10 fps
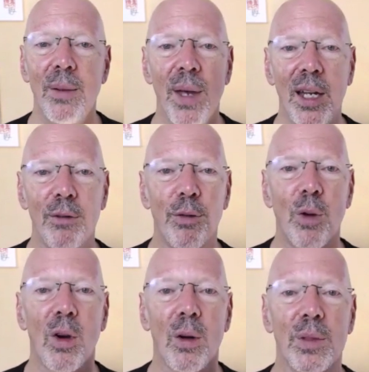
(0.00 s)
many
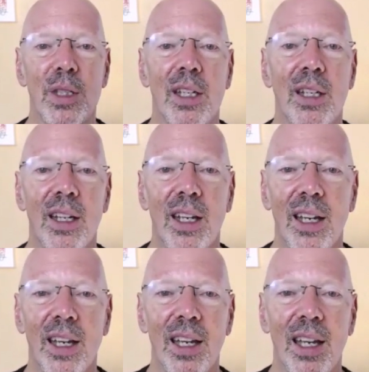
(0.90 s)
forms and,
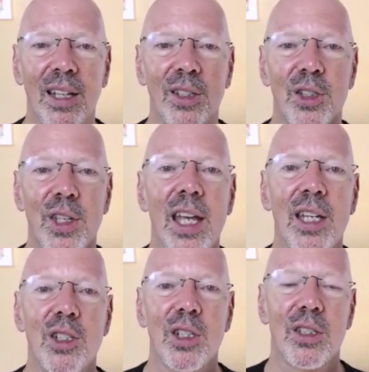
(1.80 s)
and
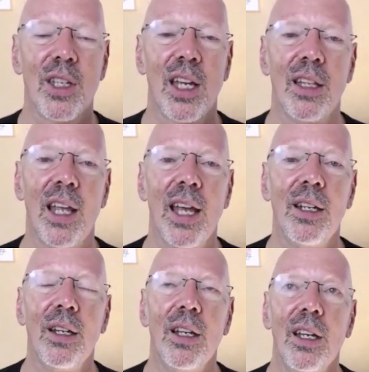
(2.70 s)
stages, and, and